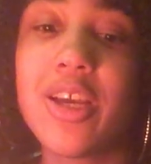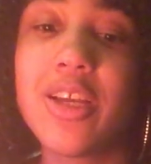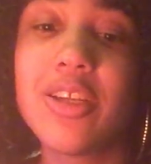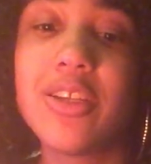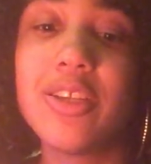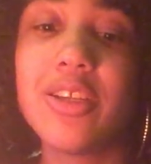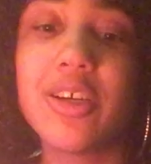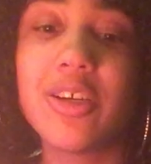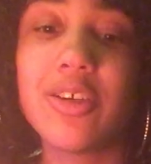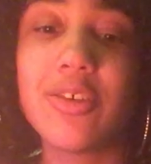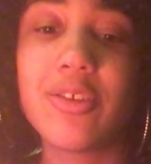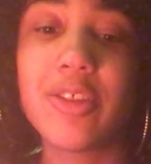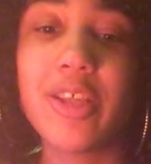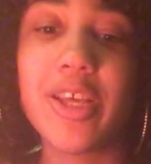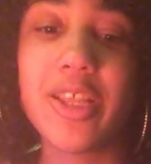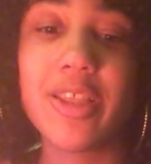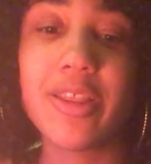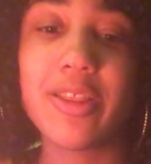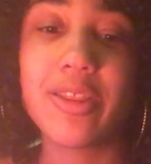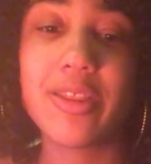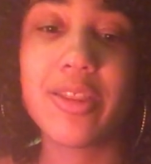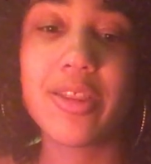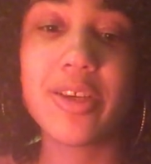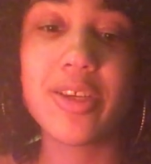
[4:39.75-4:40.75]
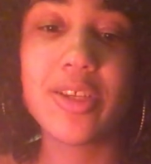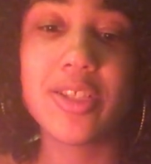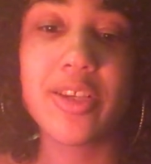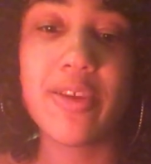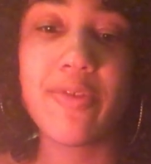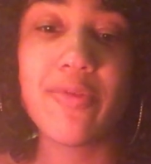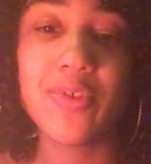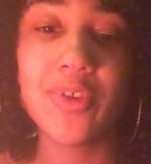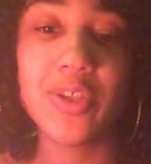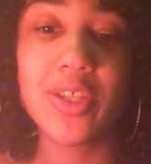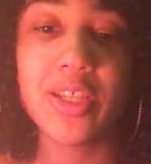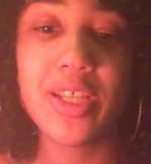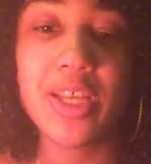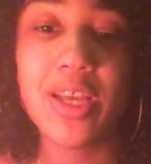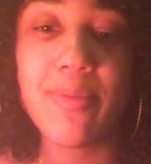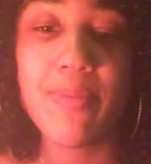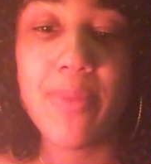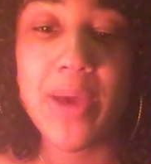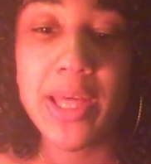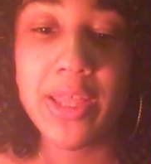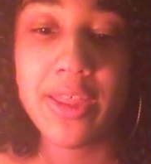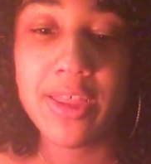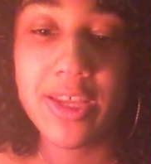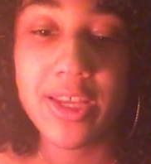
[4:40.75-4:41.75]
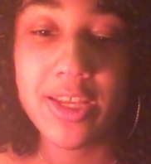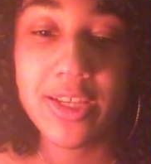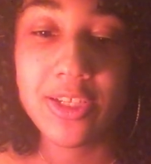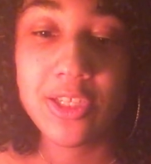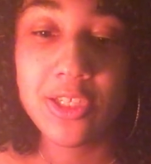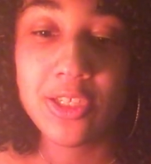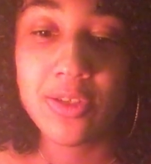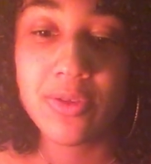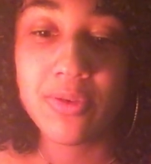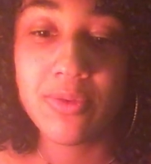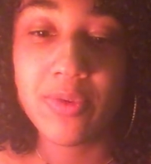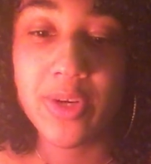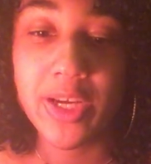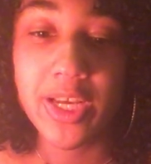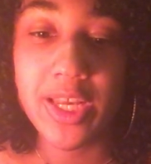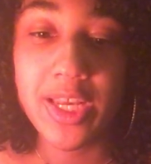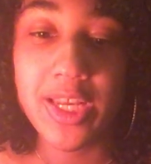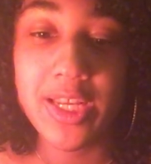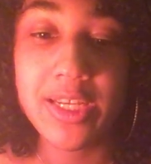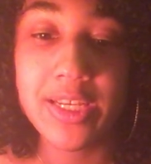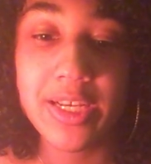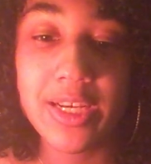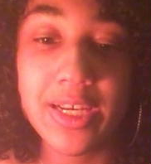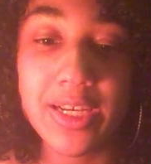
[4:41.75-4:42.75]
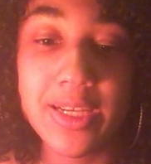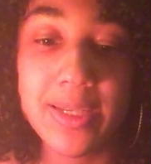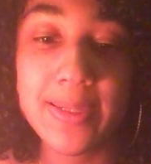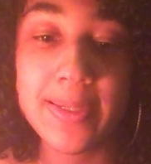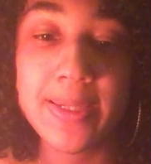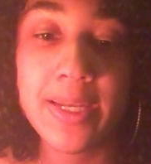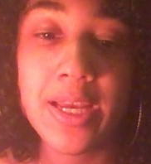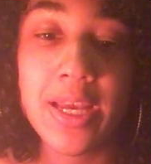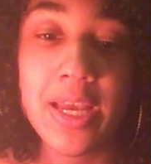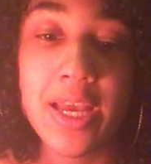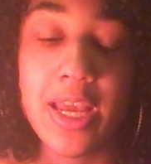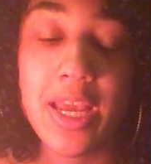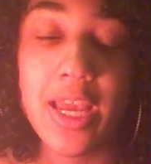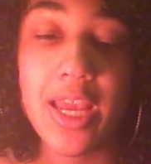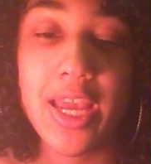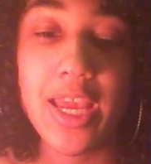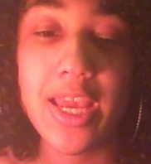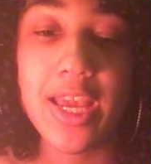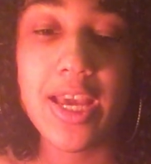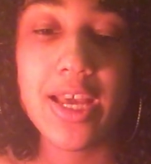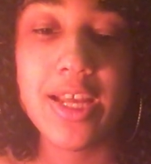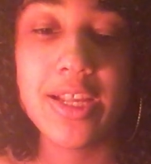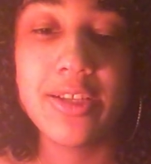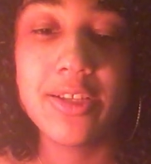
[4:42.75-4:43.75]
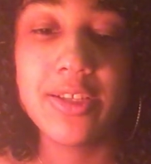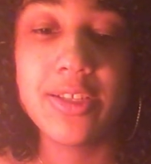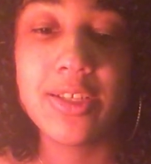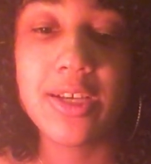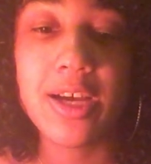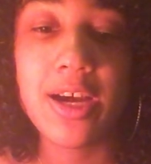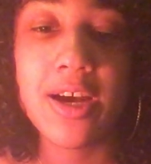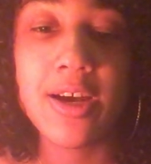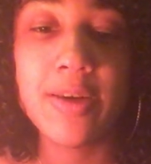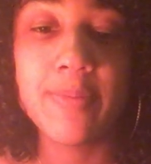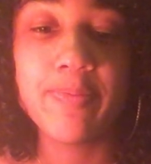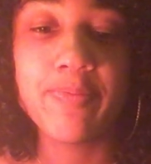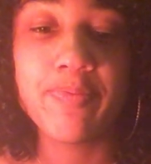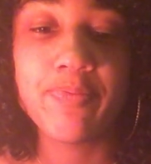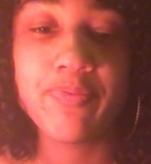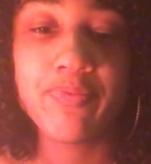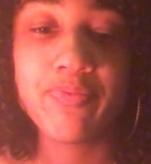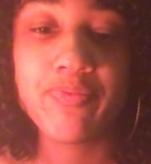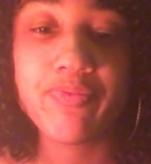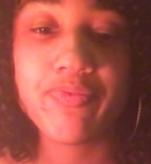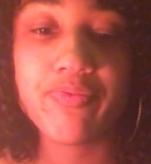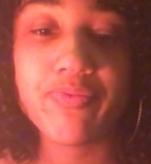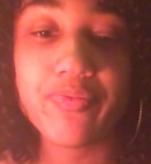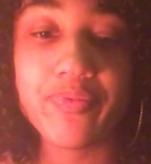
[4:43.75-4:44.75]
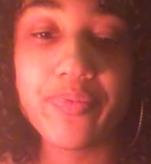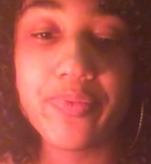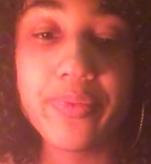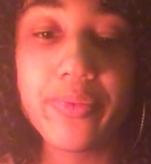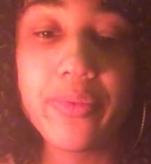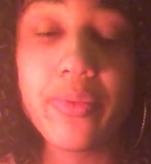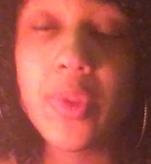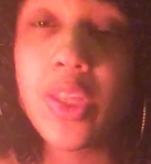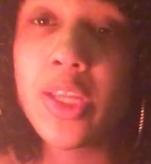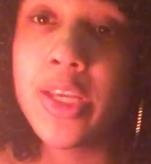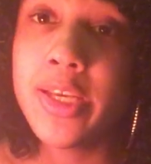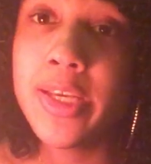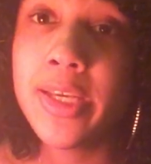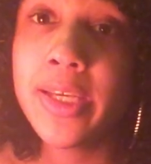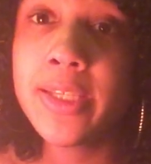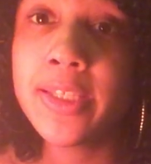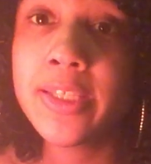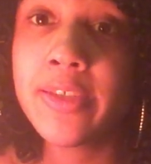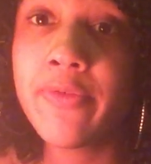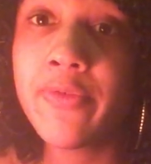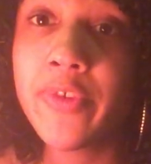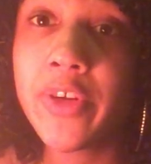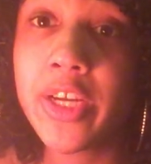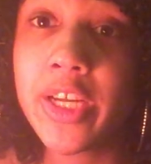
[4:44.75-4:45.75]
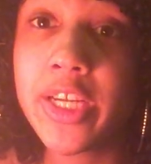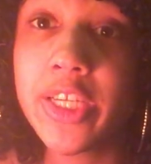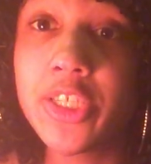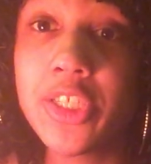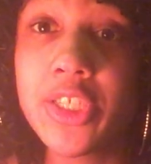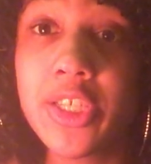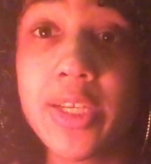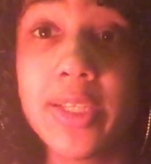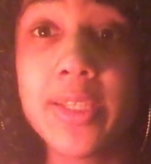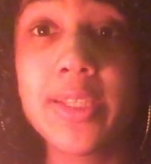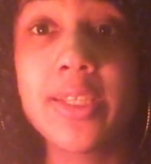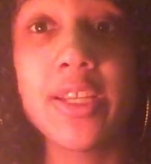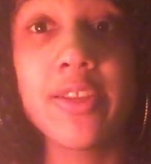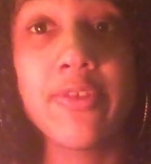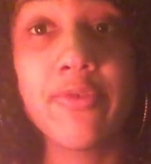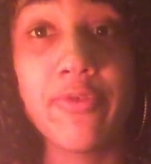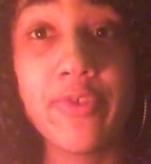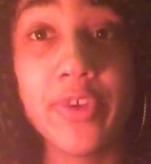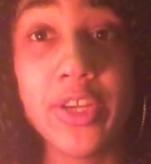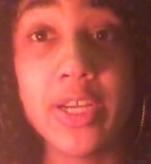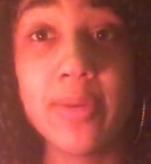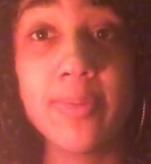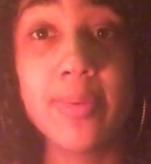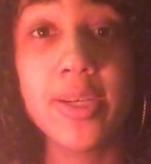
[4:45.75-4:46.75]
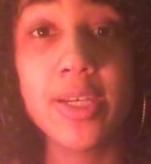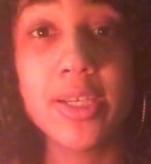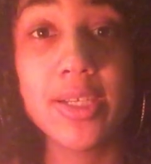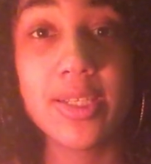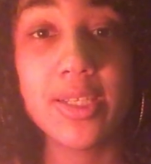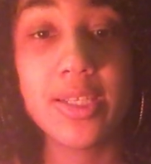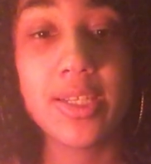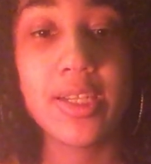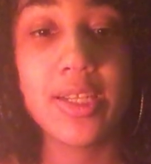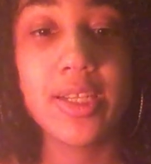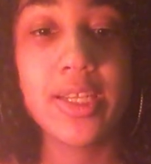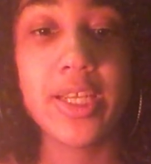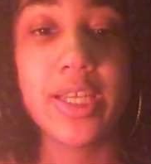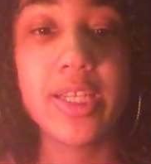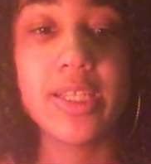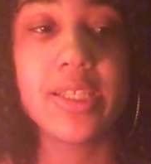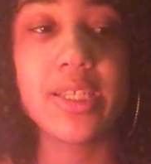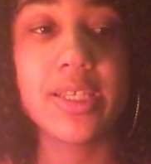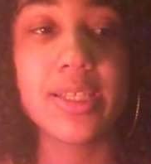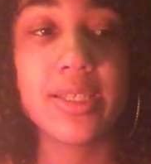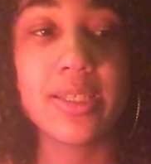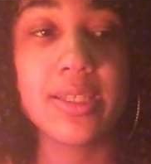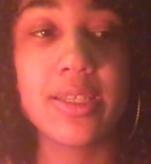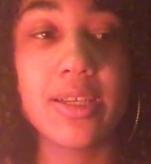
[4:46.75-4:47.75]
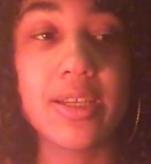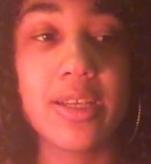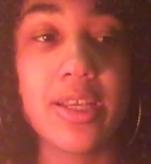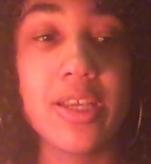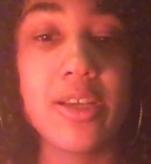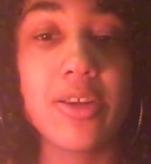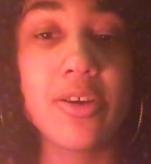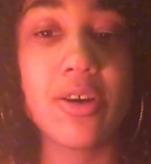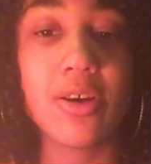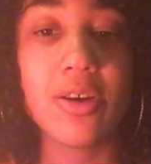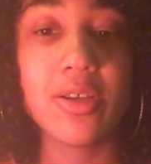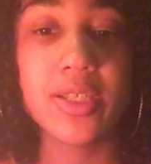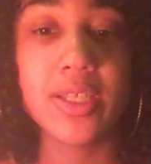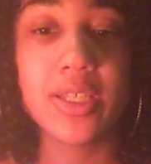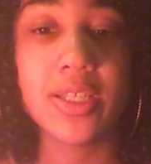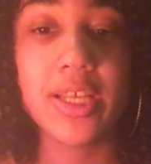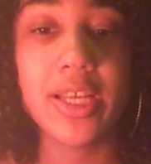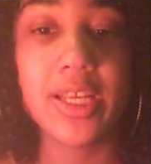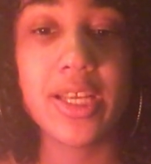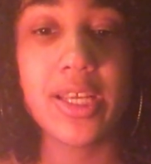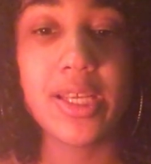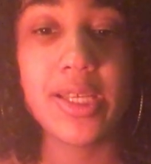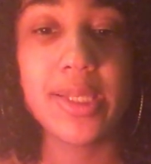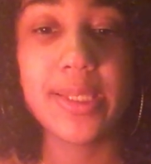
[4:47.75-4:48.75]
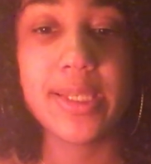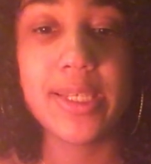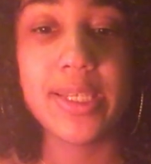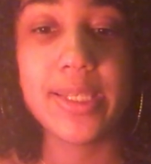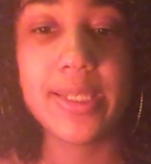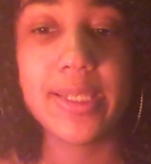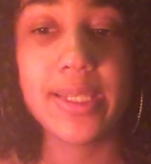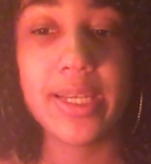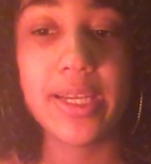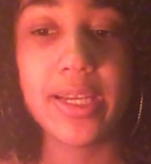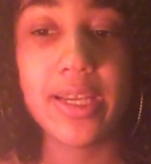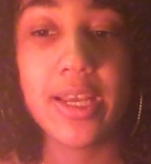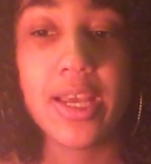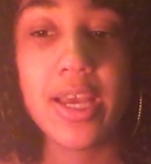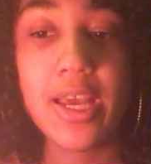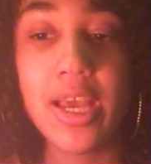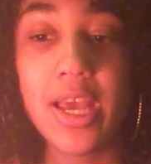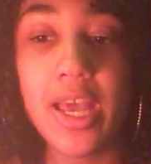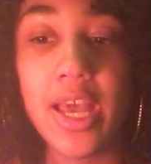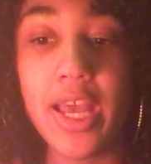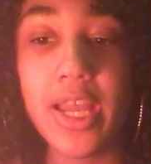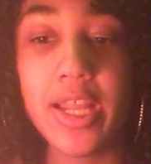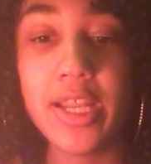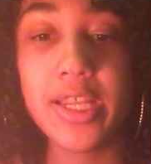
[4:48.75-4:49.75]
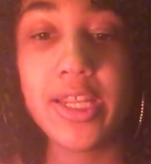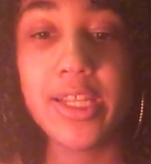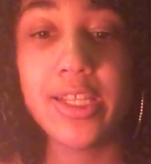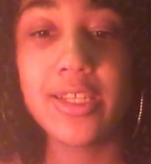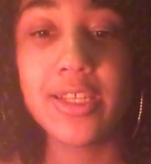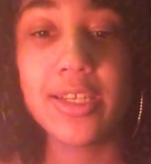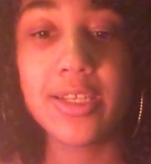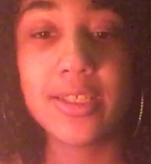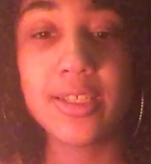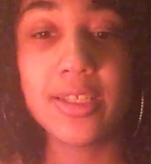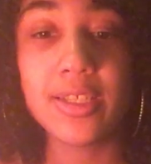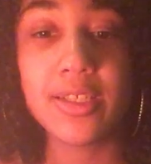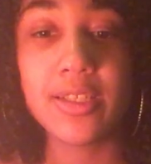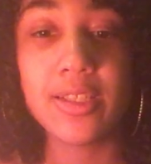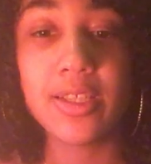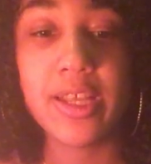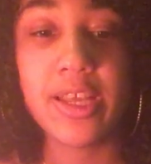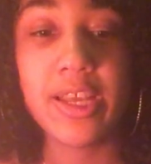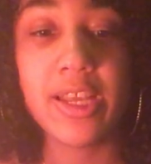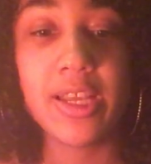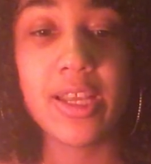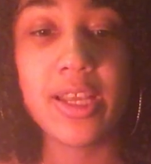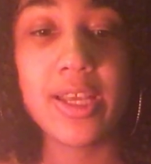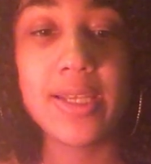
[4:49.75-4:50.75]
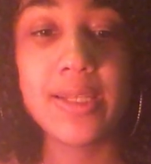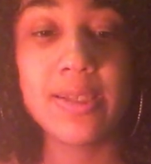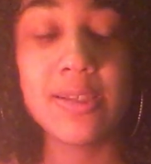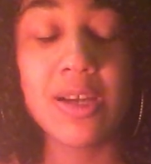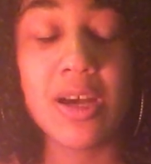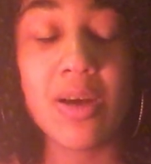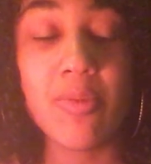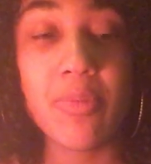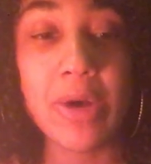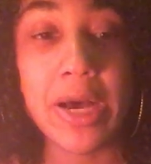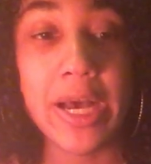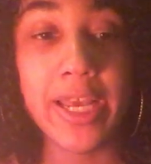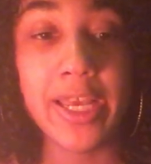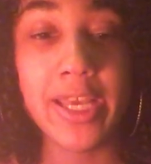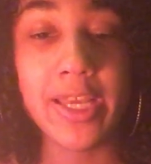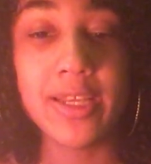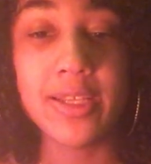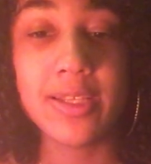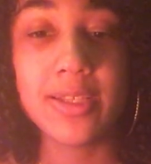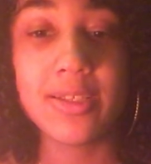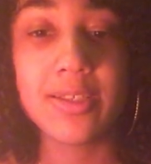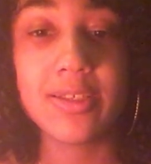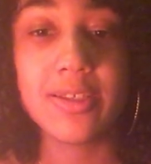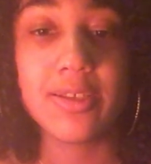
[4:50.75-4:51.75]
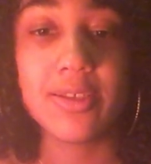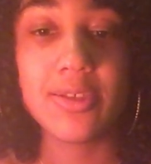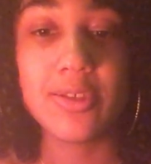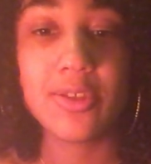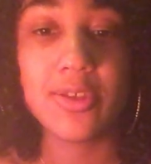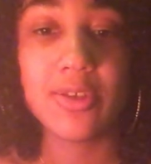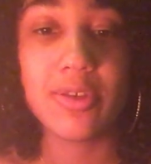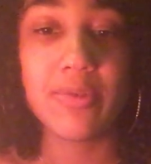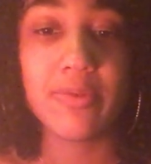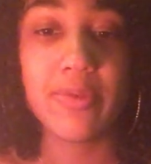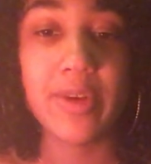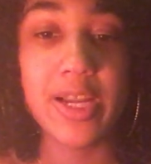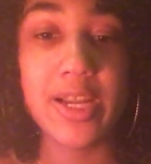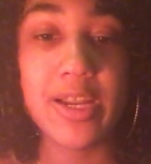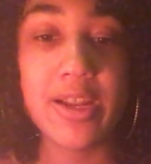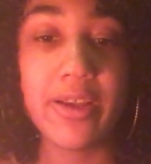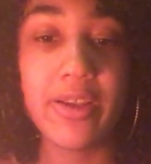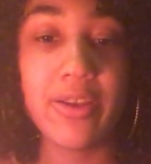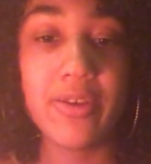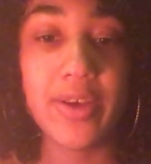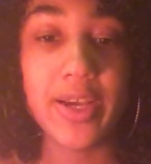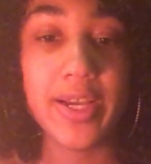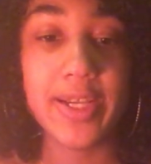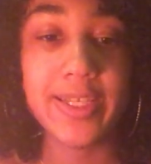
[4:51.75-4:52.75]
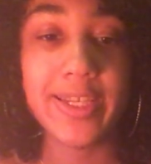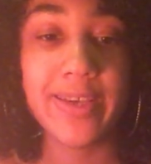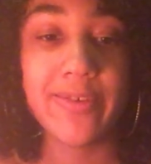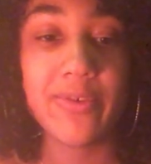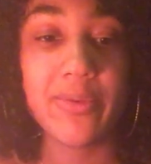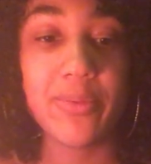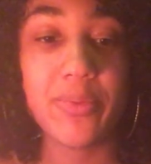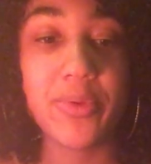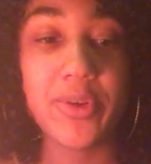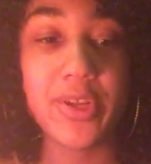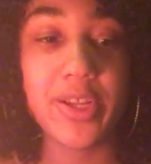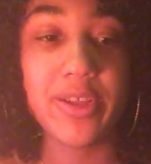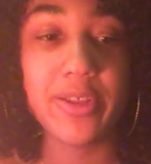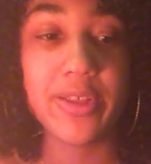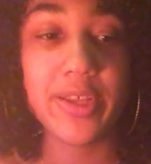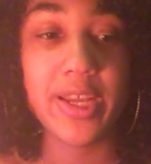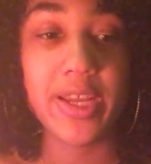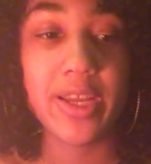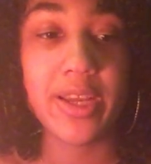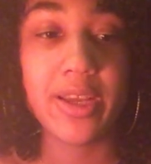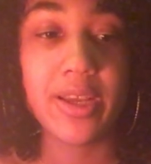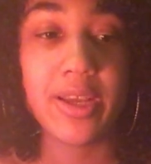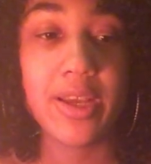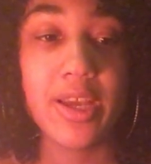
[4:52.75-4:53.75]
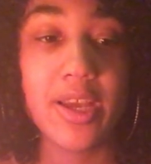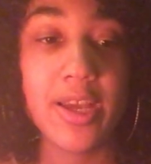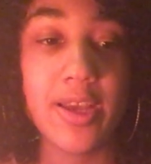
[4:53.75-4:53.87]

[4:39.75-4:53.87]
no, like, there's definitely a method to what he does, and he is a very just and fair person. He calls it like he sees it, and he doesn't, like, he's not biased. So right now you guys have a pretty, like,